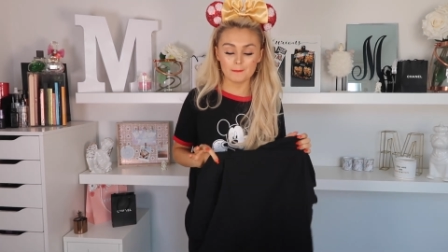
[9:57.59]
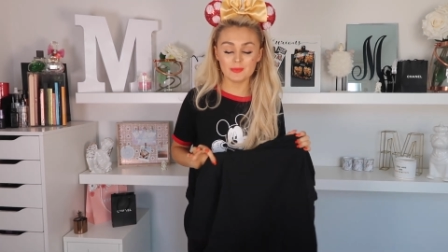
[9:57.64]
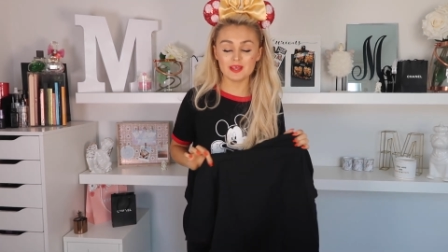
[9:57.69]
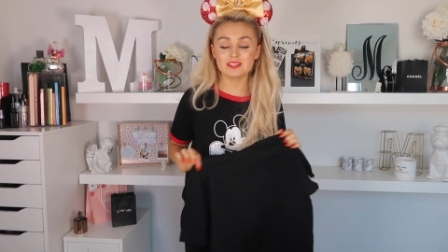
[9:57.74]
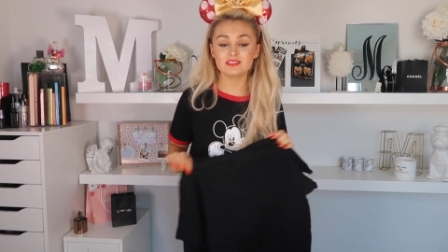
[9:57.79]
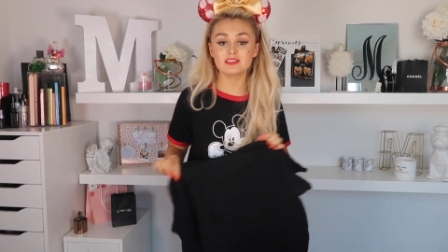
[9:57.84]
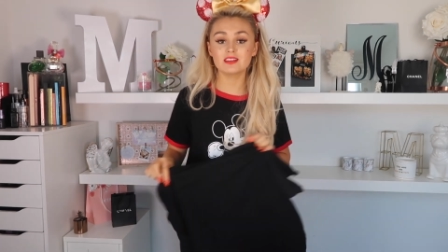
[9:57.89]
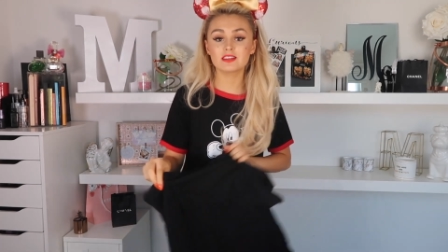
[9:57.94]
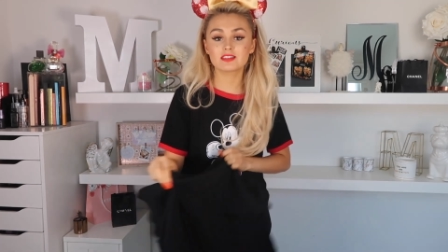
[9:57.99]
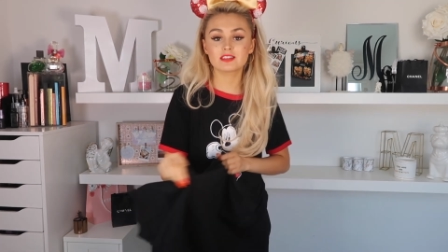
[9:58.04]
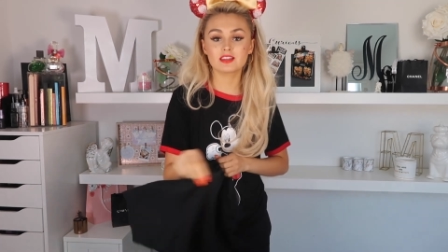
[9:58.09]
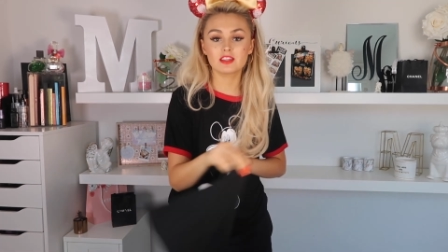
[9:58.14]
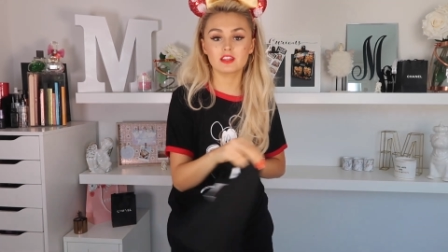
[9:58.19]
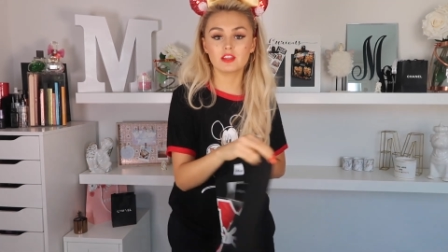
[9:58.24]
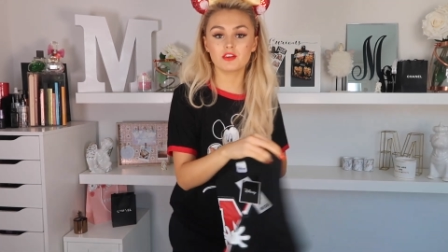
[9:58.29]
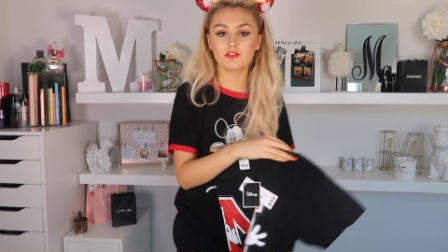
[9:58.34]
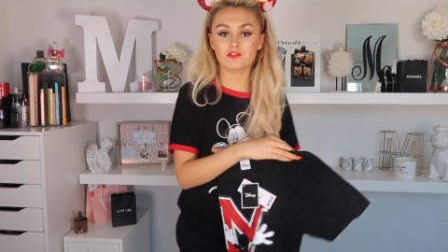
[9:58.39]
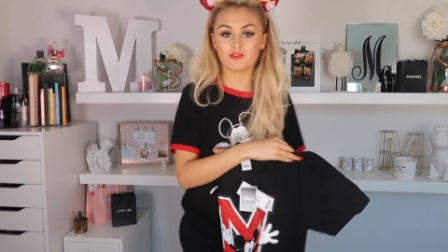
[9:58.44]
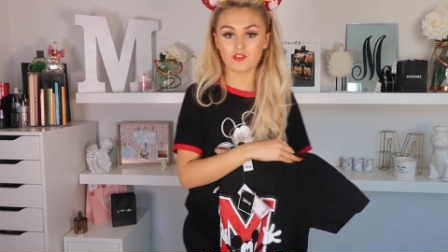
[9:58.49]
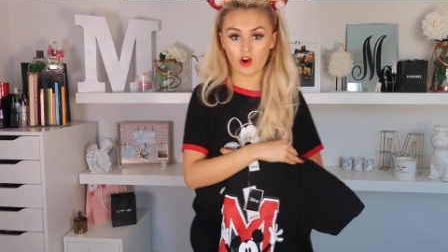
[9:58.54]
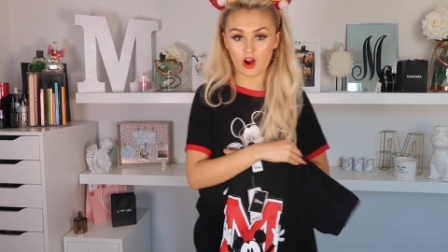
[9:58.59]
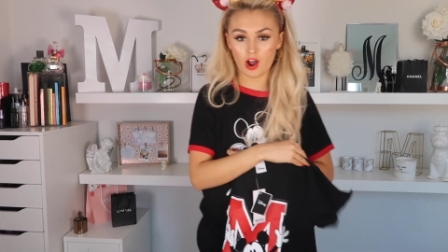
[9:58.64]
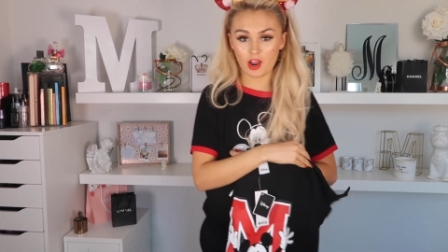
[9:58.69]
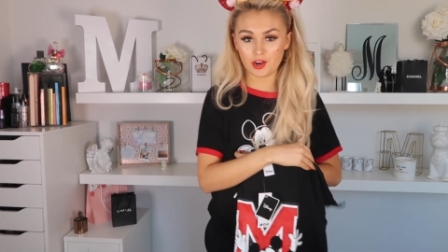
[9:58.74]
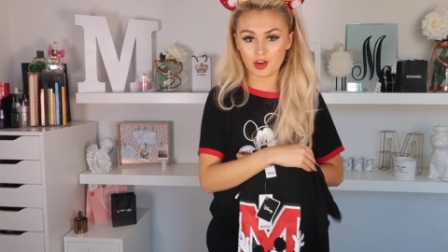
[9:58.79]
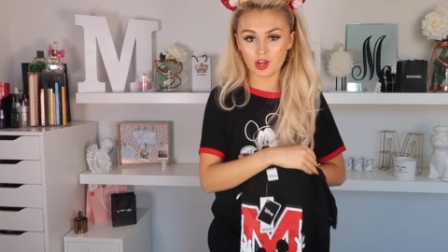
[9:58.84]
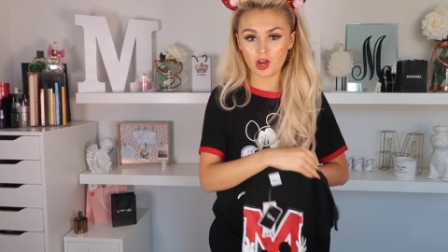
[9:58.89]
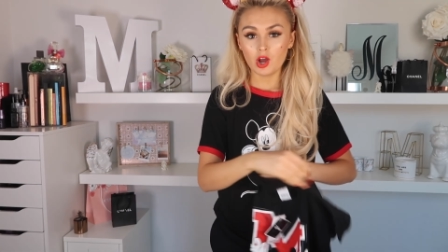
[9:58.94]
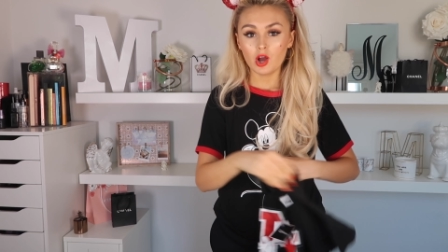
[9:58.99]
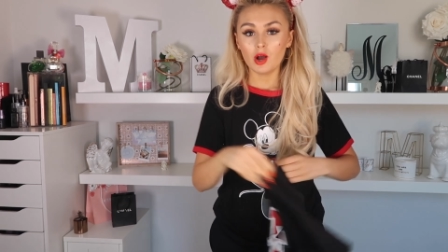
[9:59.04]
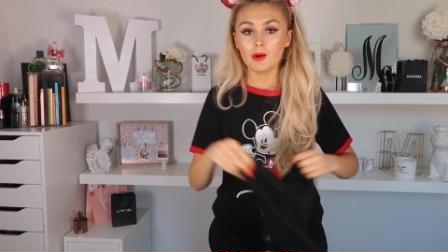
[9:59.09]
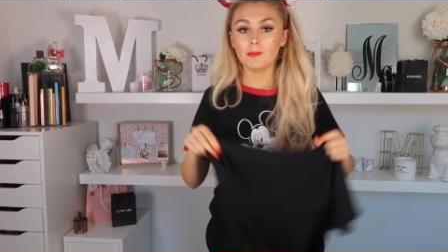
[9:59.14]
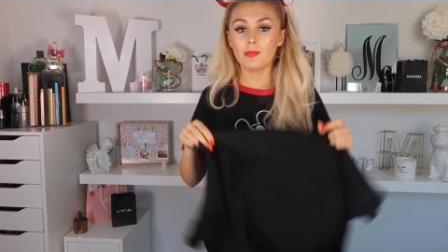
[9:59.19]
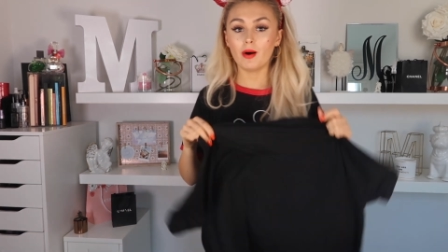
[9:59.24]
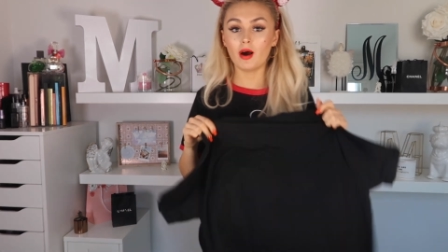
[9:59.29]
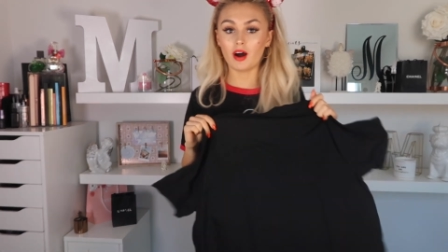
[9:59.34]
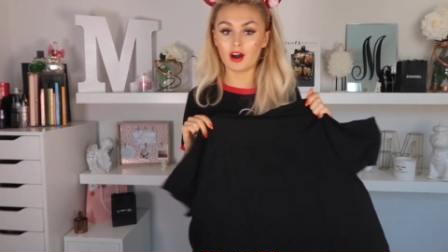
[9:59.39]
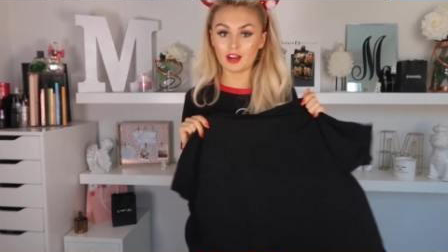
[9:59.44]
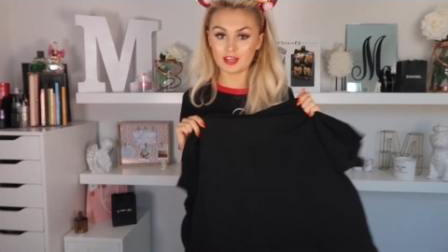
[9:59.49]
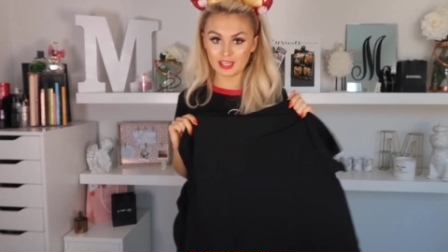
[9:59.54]
business in the front,
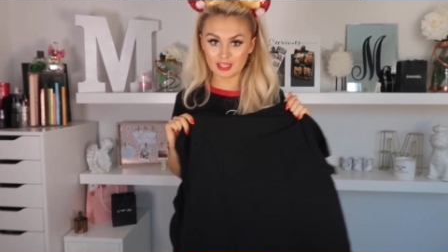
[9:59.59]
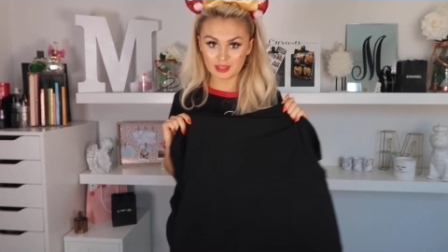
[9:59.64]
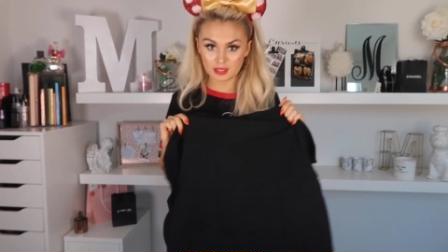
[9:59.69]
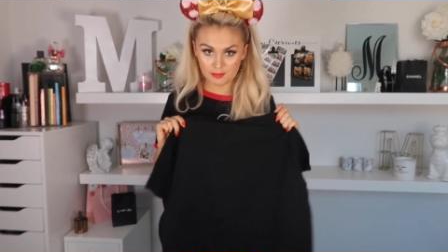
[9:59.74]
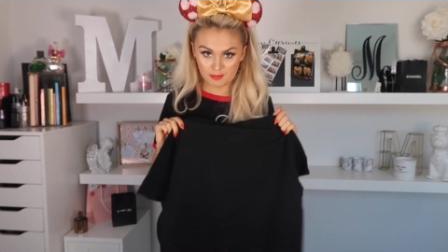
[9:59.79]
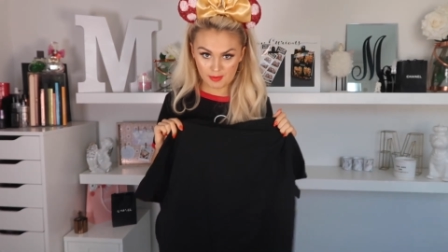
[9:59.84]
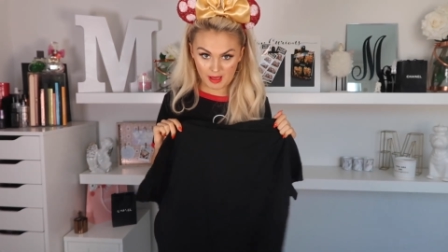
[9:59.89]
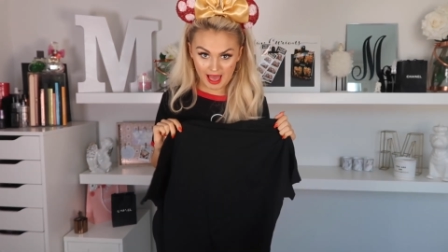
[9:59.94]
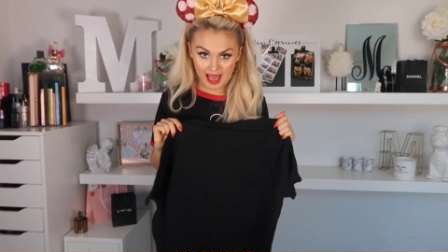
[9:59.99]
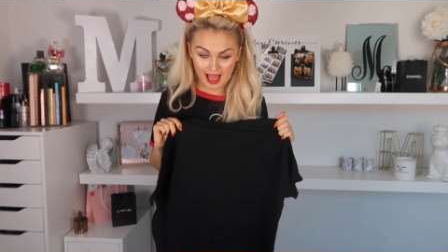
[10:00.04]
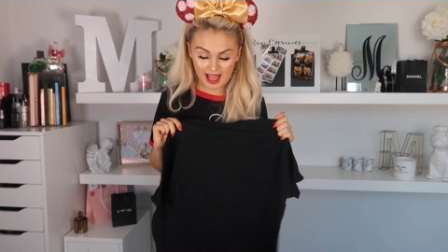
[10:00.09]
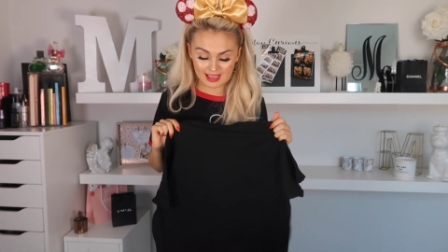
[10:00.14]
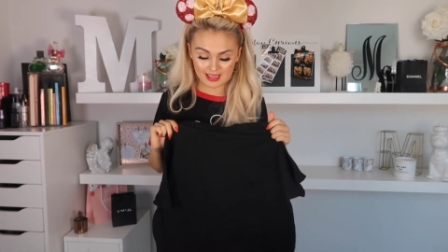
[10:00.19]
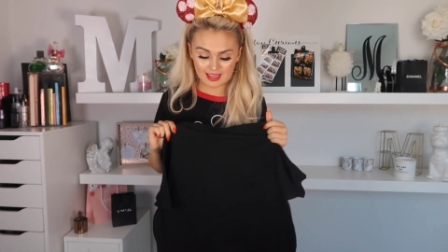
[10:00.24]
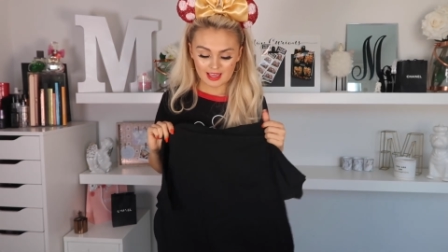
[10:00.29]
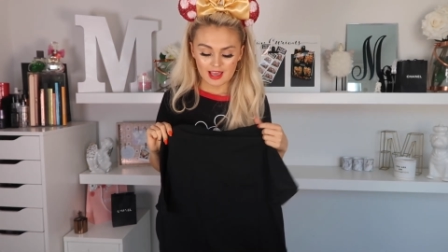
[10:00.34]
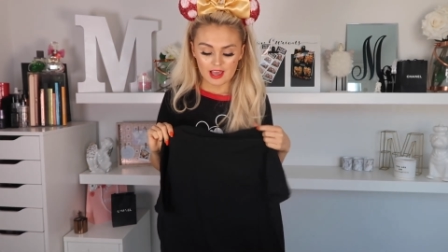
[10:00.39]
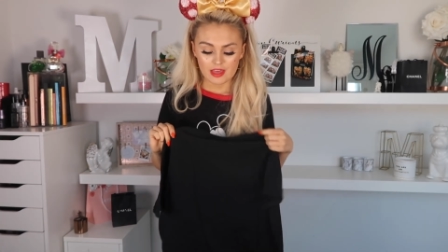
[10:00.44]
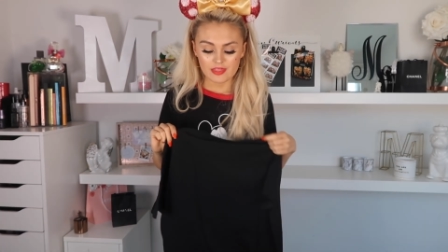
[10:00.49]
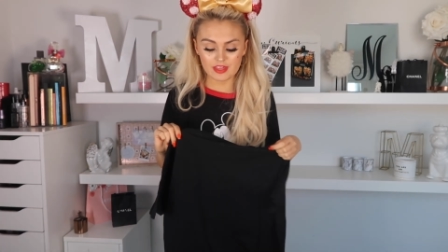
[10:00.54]
party in the back.